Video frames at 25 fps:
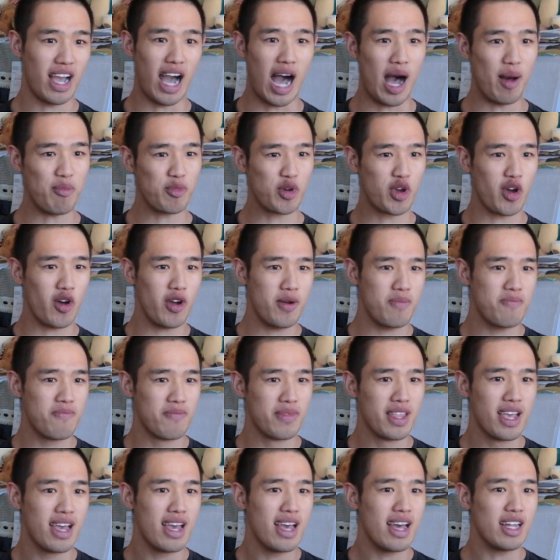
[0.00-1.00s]
I'm good.
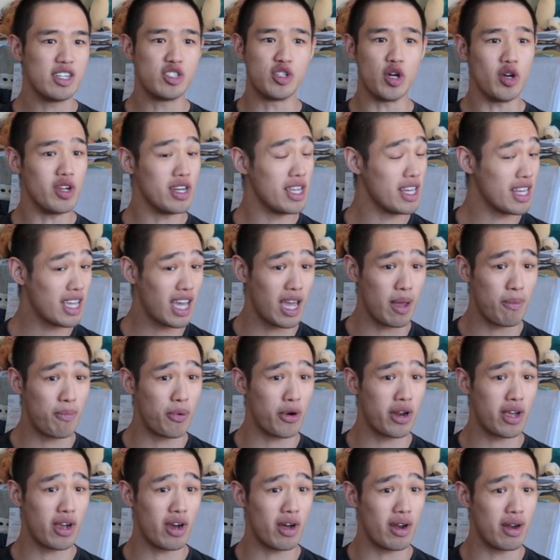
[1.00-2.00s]
Don't need to keep
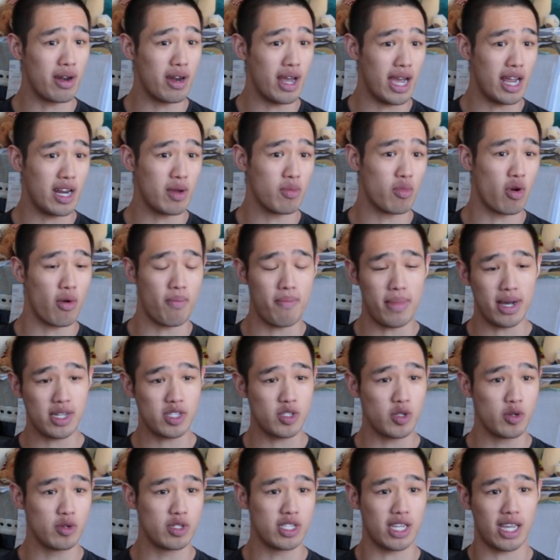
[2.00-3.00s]
putting on any more
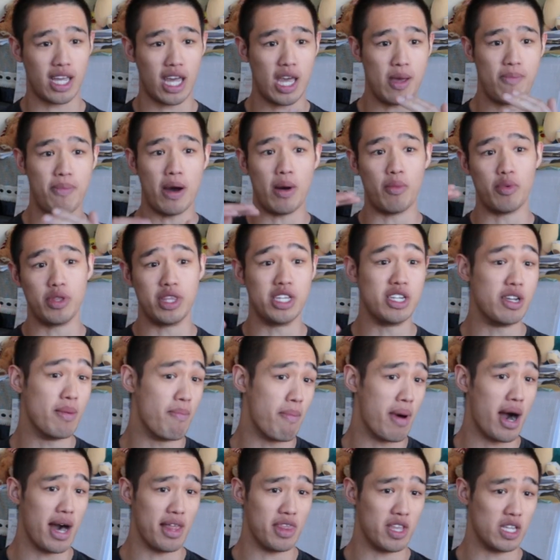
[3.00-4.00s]
muscle to keep up with the
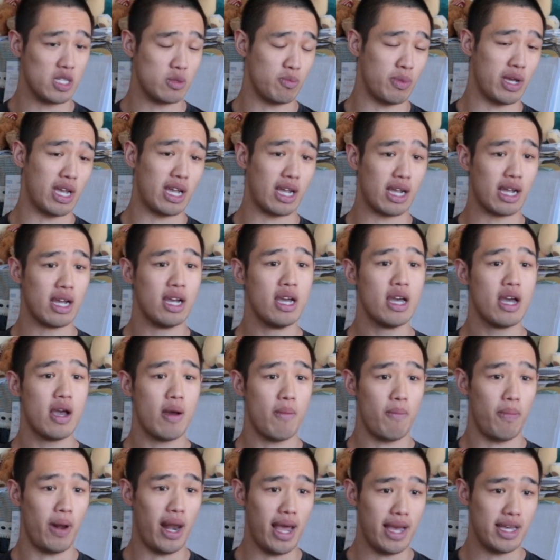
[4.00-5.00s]
demand that's being
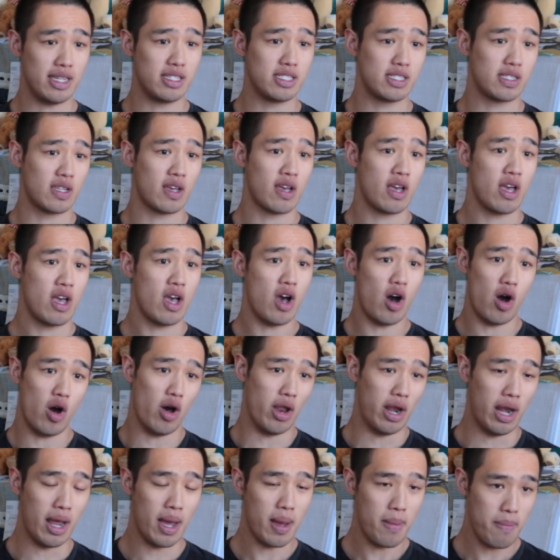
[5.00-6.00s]
placed
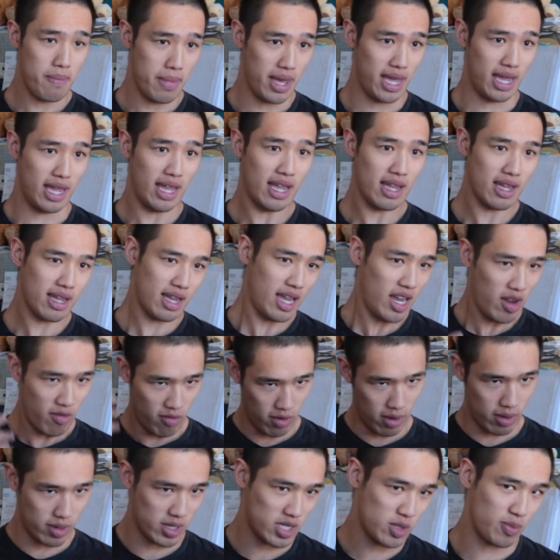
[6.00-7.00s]
on me, if
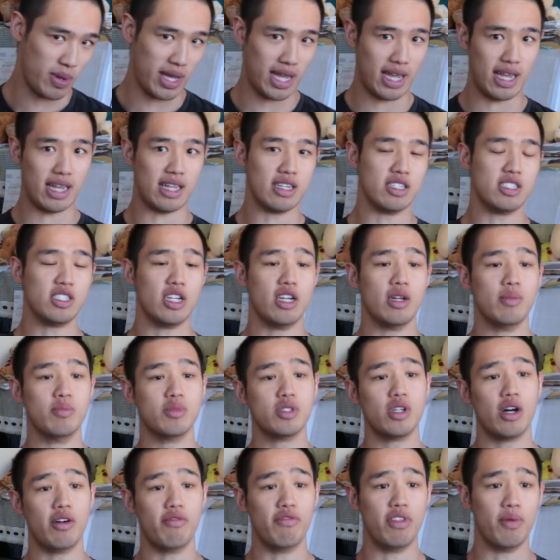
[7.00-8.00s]
we were speaking in
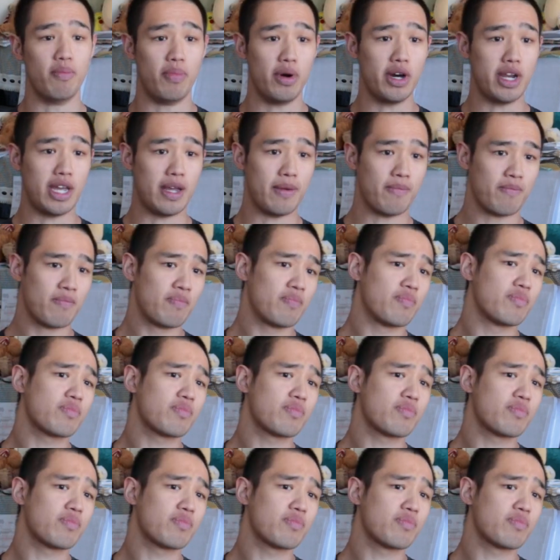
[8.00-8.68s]
terms of the body.